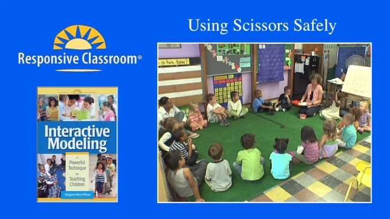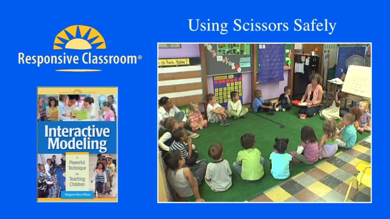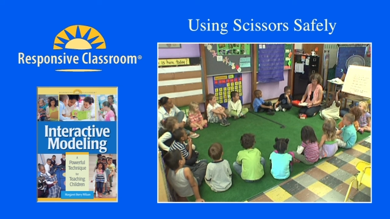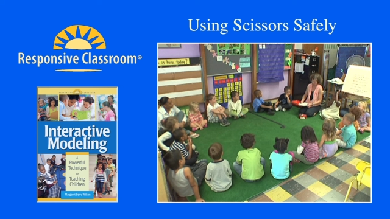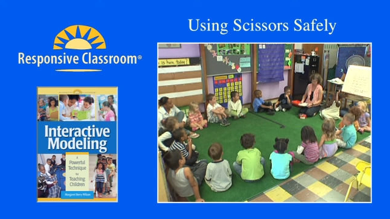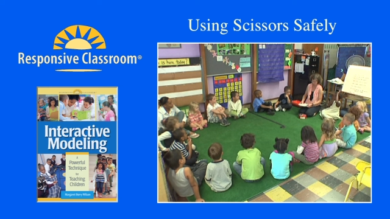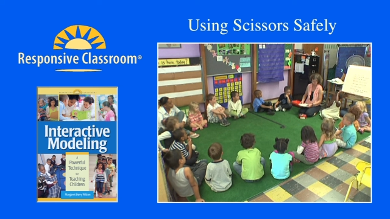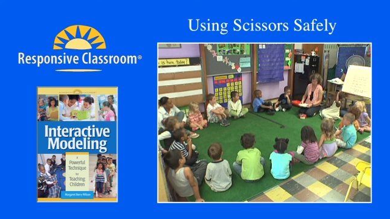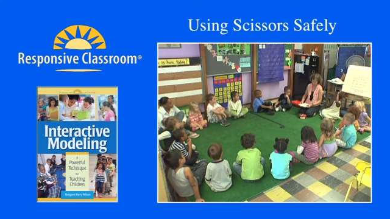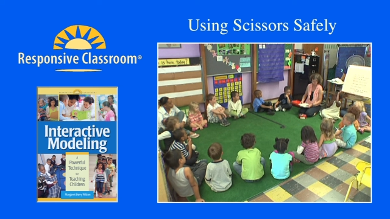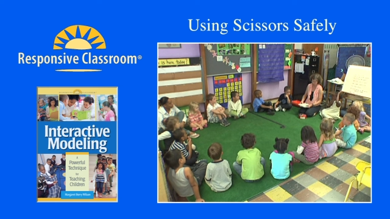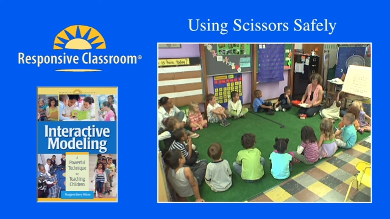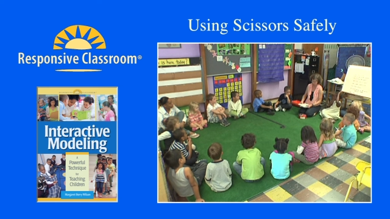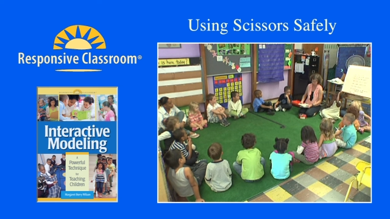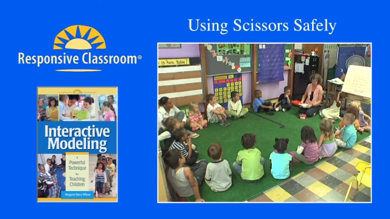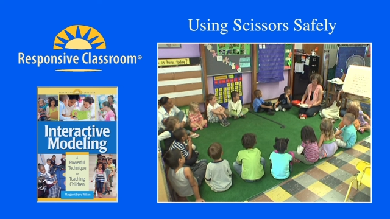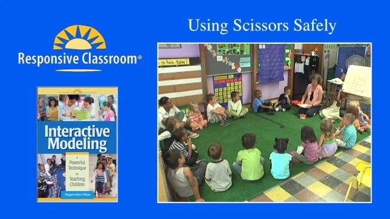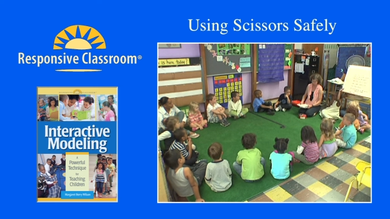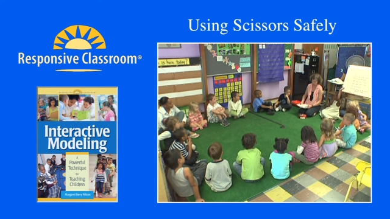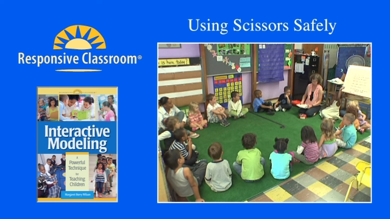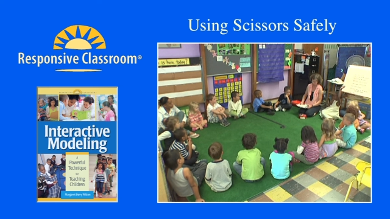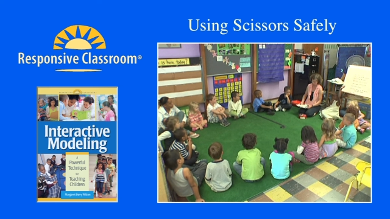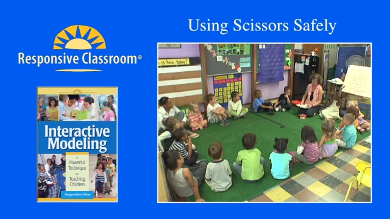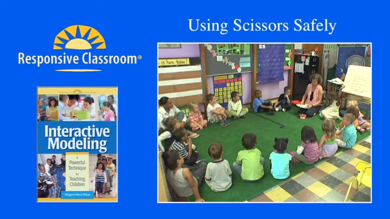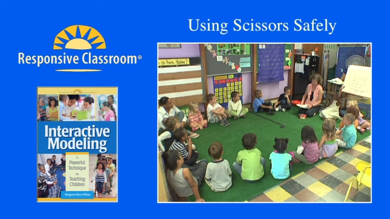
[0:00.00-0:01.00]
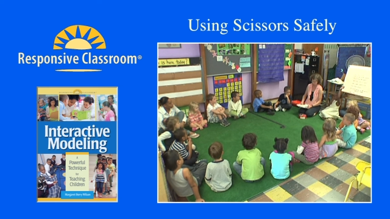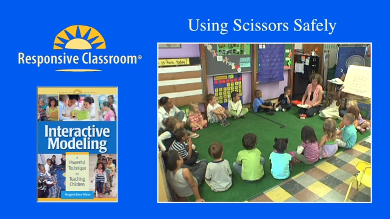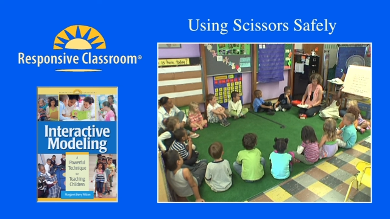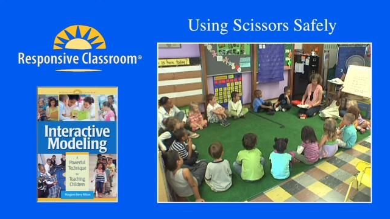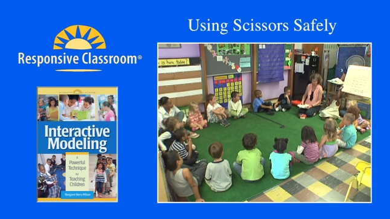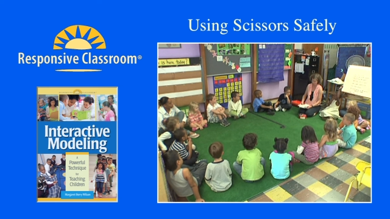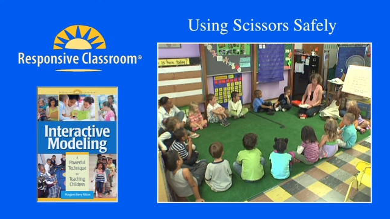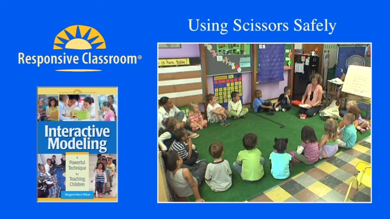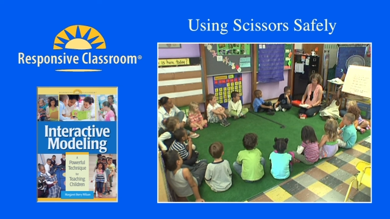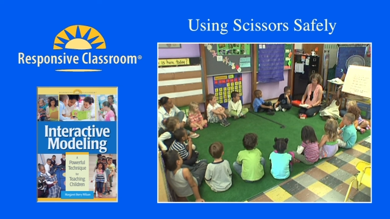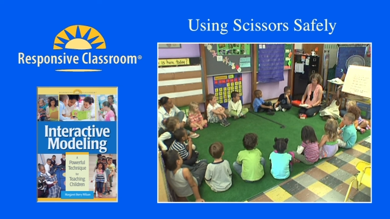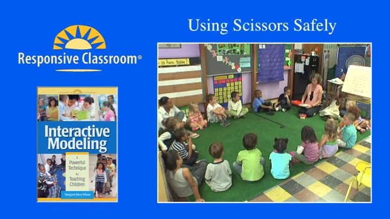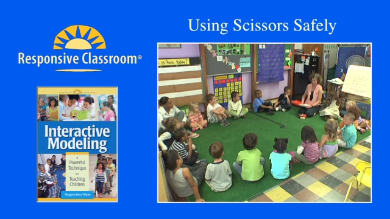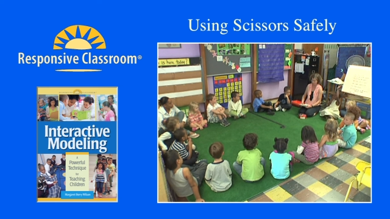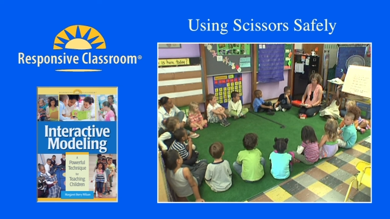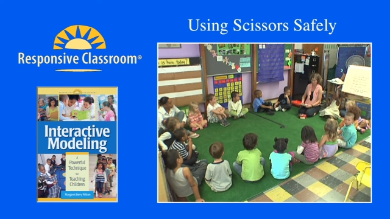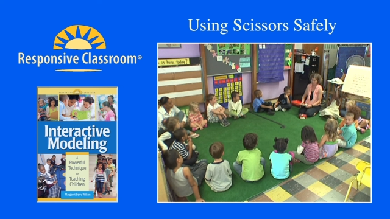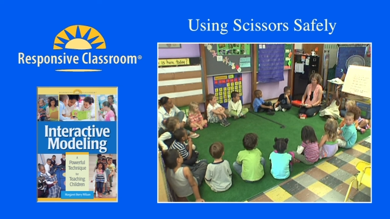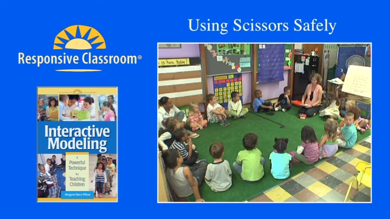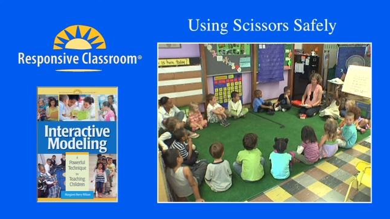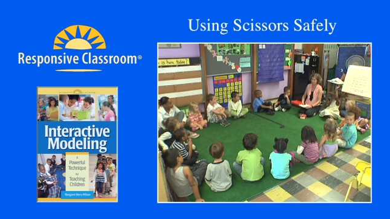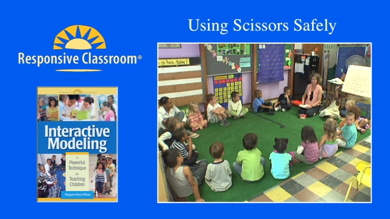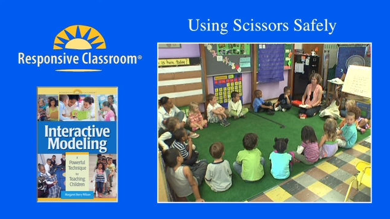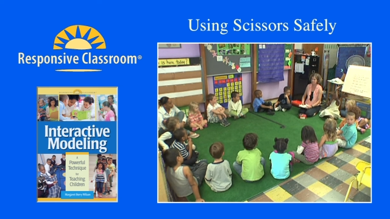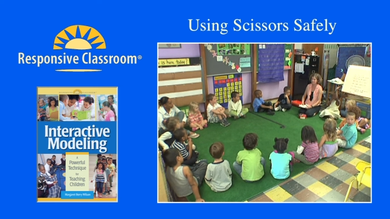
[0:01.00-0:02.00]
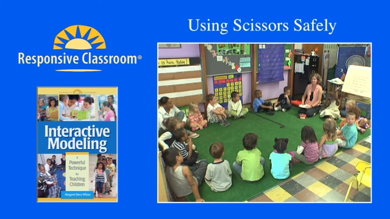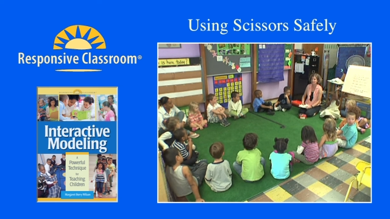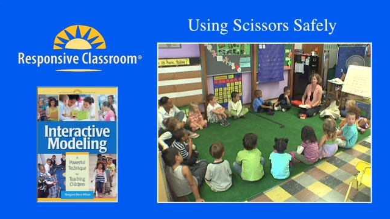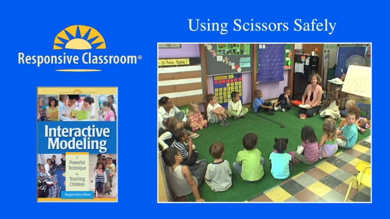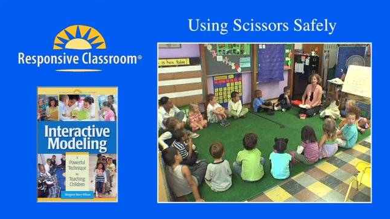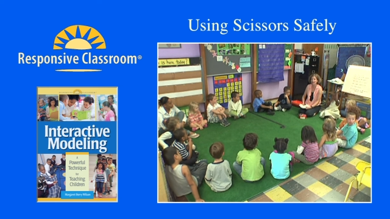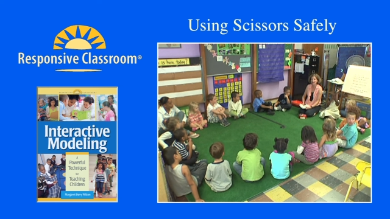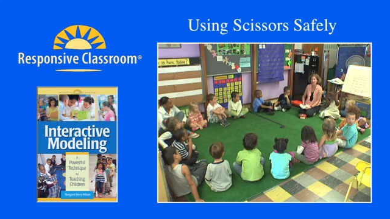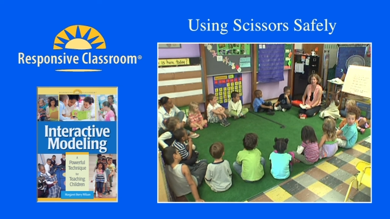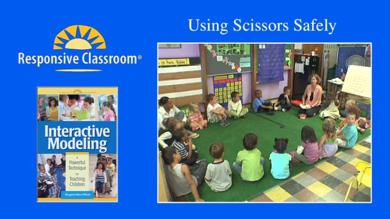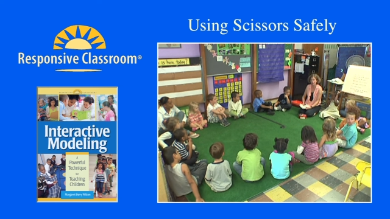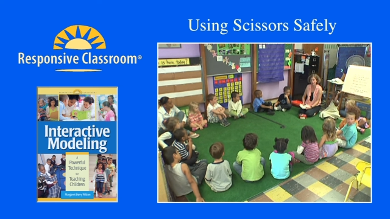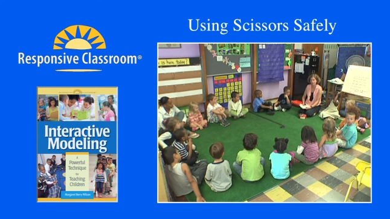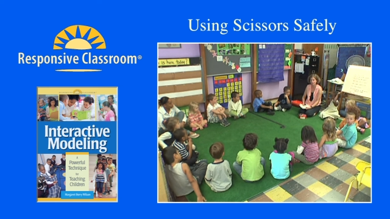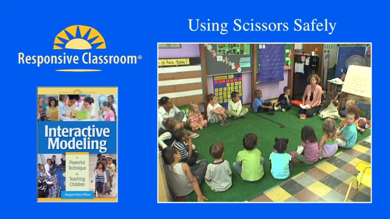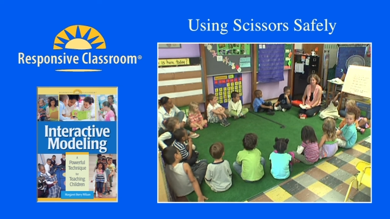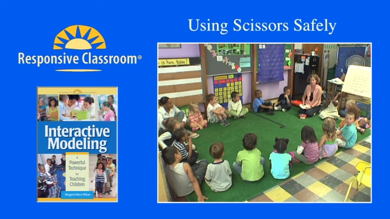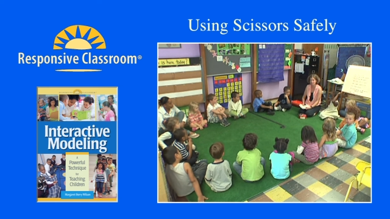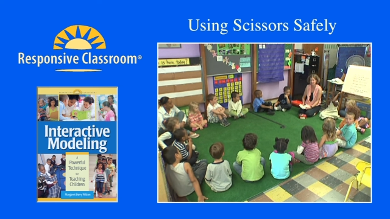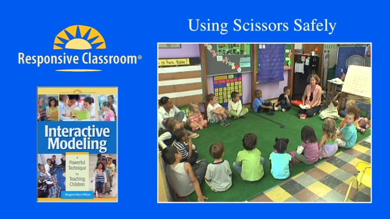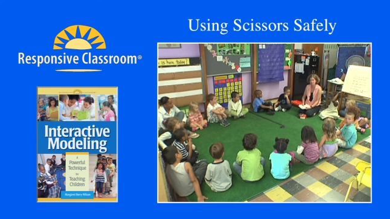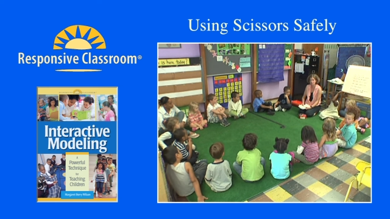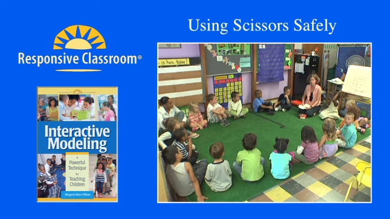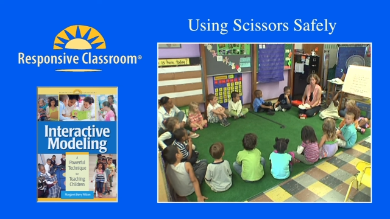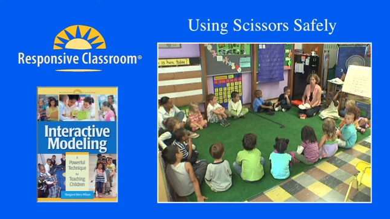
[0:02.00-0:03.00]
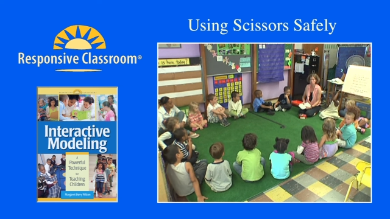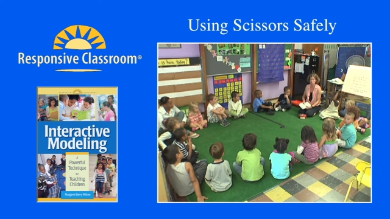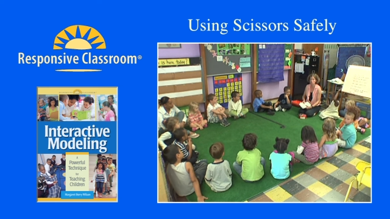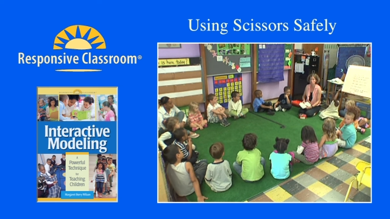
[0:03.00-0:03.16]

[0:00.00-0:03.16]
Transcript: Nobody's mouth can be seen.